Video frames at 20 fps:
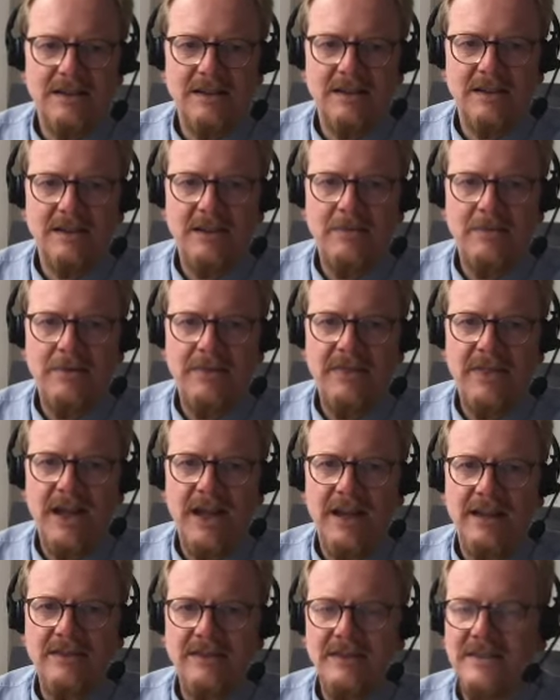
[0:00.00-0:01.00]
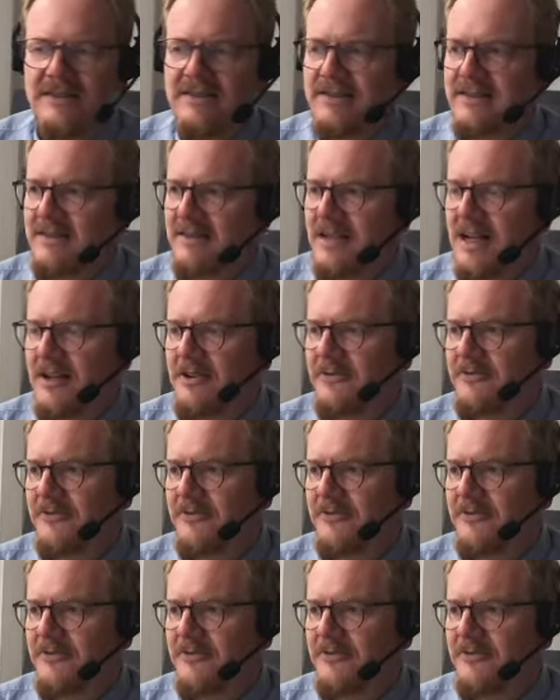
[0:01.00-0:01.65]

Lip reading: that is kind